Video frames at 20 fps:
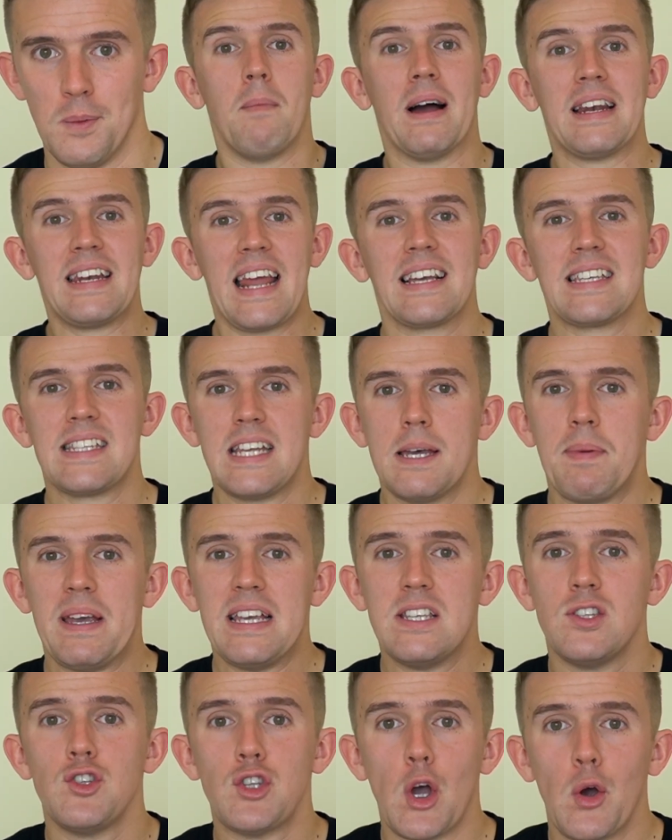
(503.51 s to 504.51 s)
My next tip
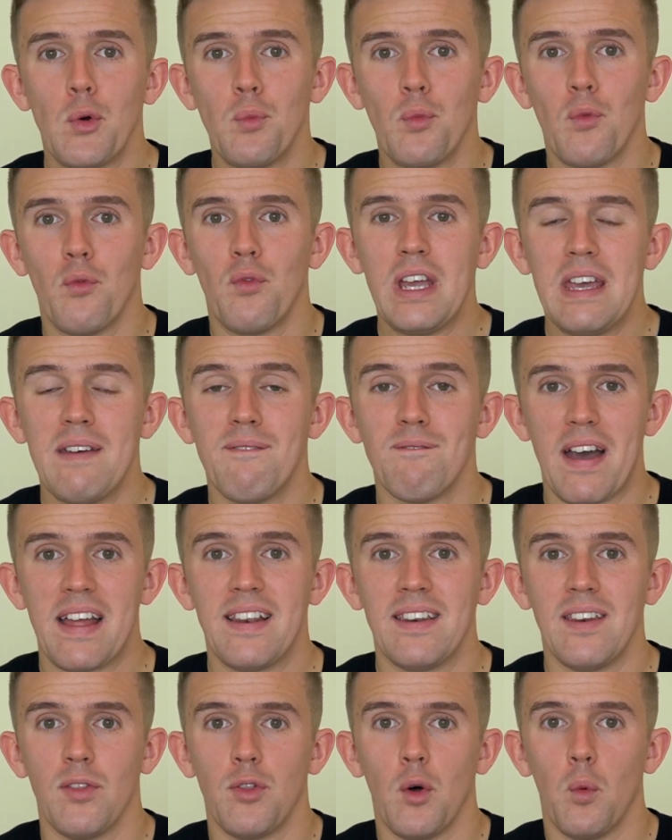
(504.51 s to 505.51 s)
is don't
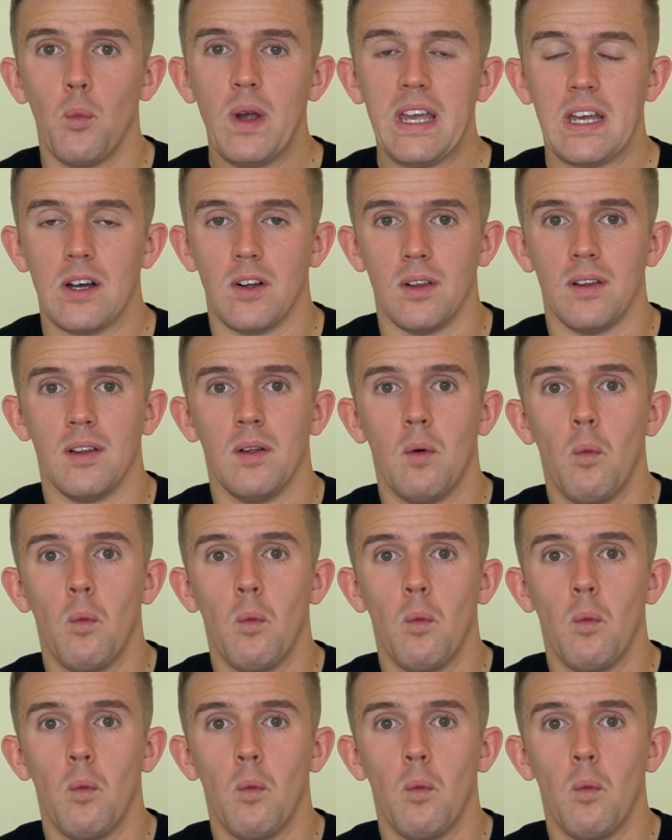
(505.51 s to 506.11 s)
reinvent the wheel.